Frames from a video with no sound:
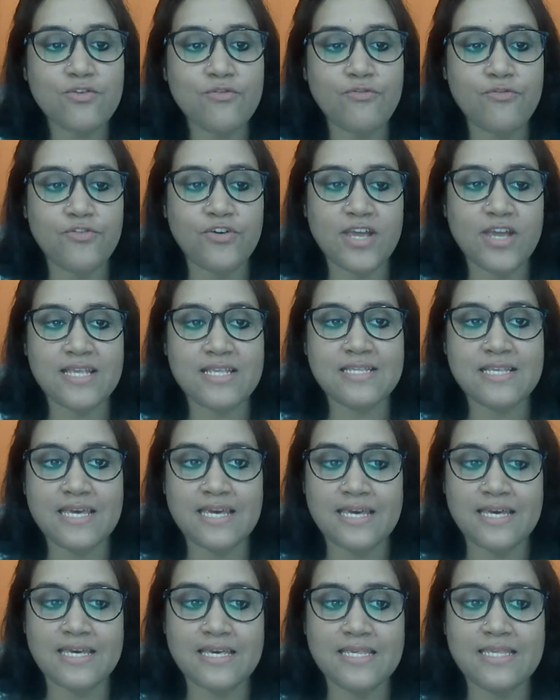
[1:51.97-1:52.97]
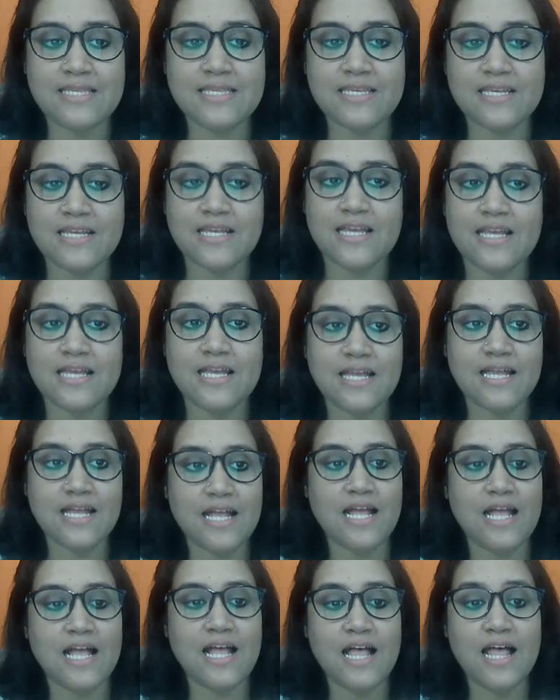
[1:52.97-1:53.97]
phrase is
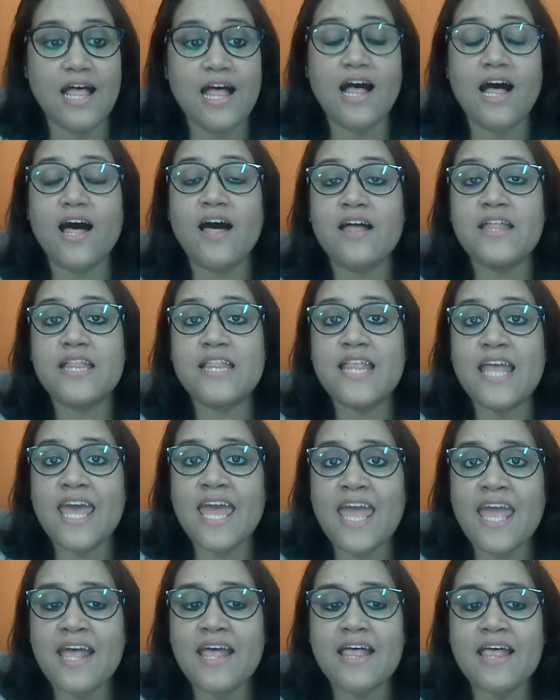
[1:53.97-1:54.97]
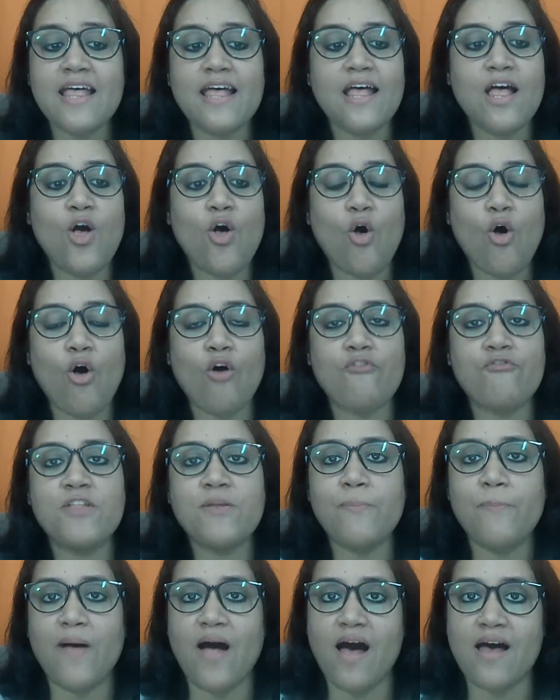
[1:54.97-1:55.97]
a thing of
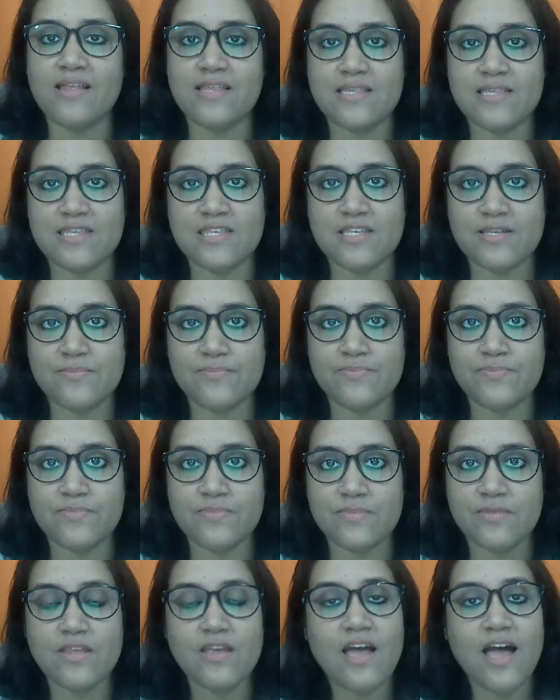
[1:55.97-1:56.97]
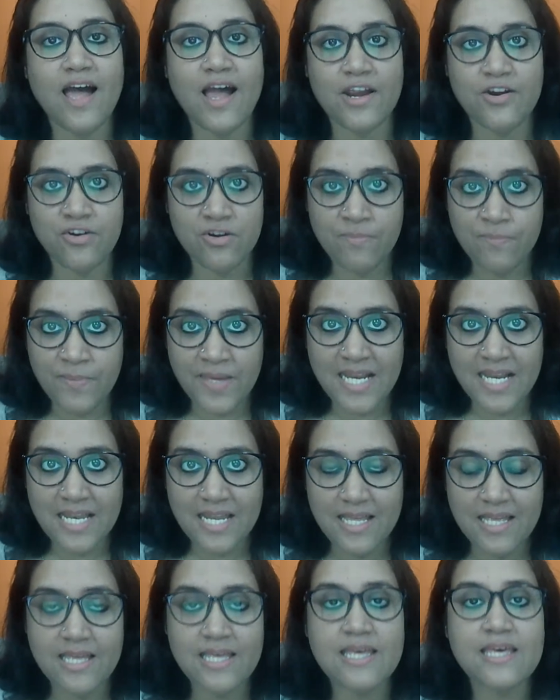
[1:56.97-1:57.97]
the past. I
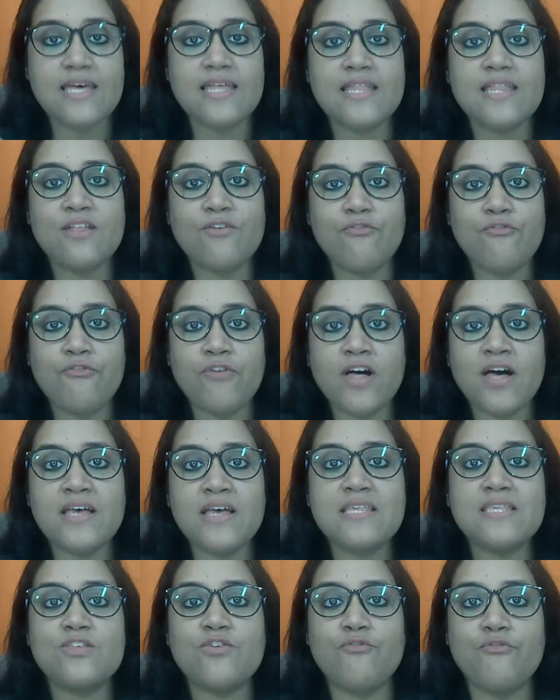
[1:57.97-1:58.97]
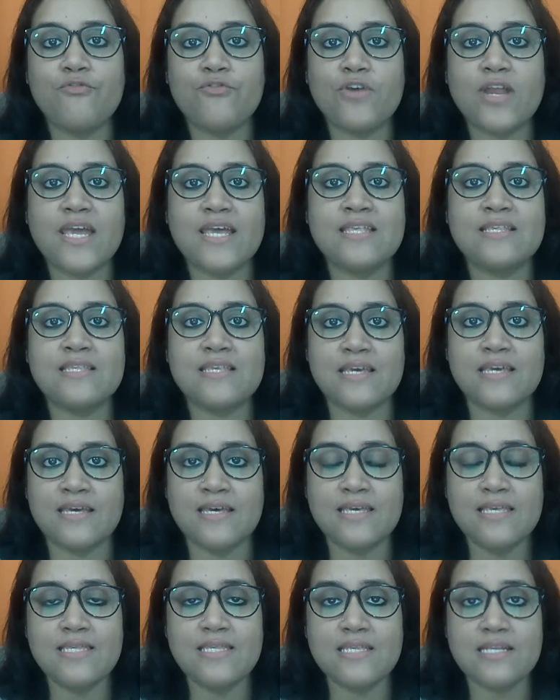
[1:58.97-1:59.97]
repeat, the first phrase
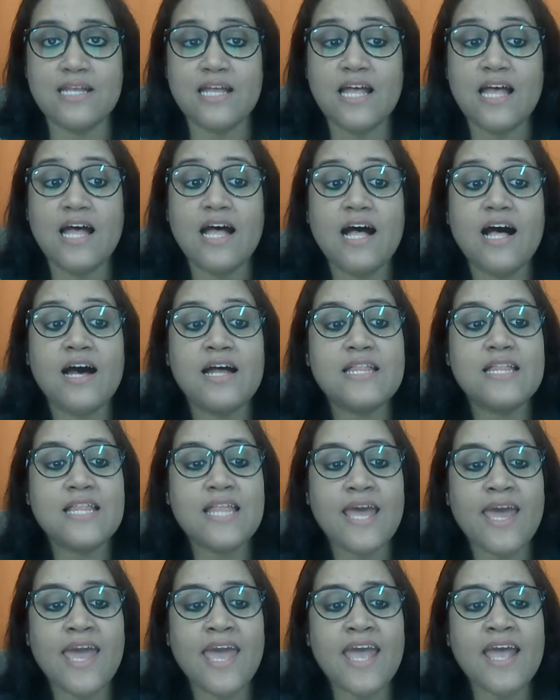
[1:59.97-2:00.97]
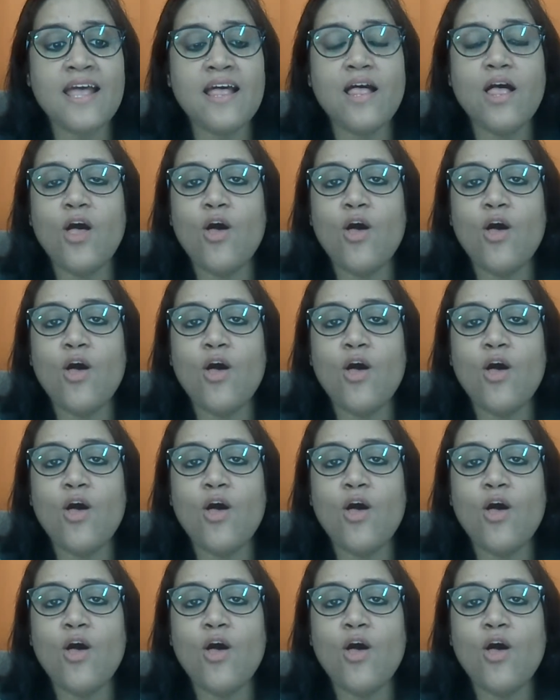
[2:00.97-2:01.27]
is a thing